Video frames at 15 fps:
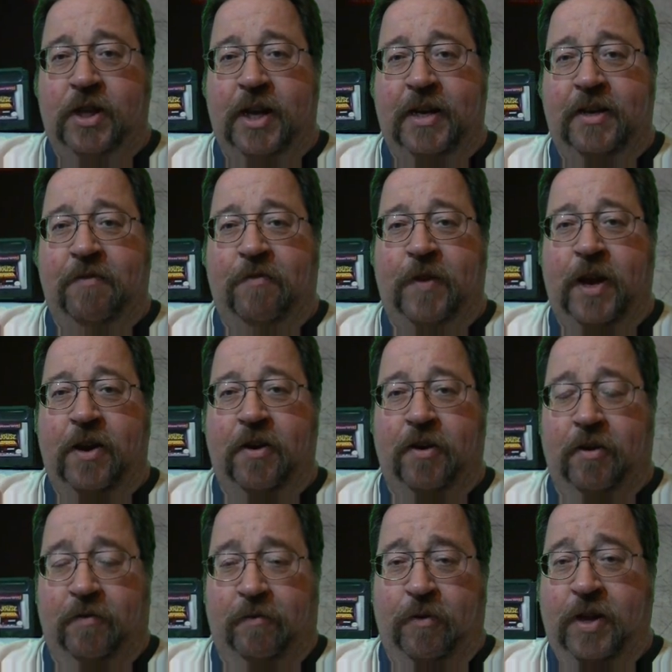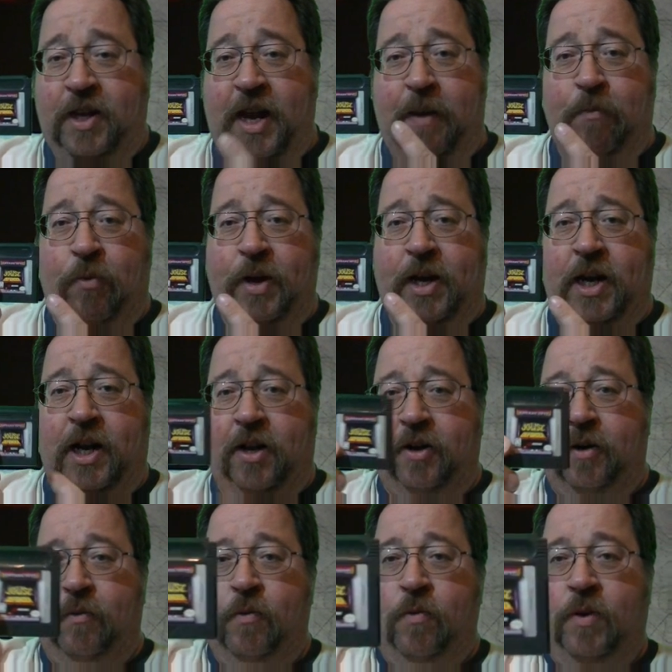and Defender for the Game Boy Color.
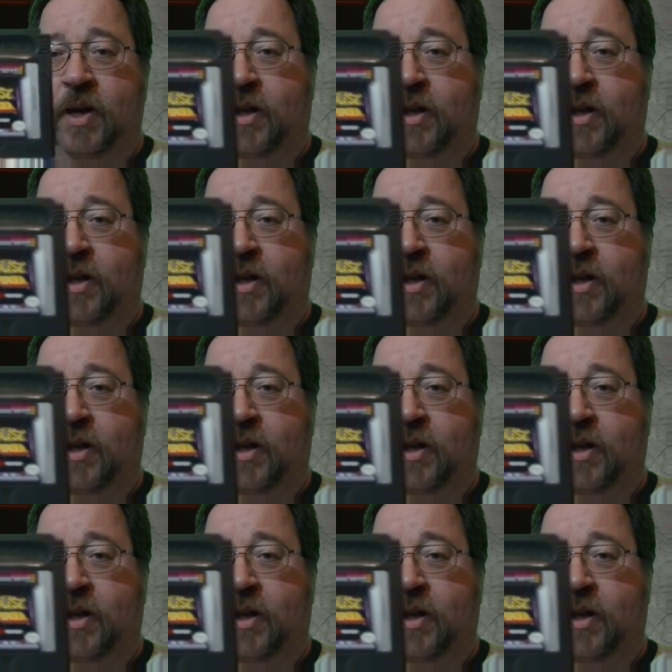Ooh, get a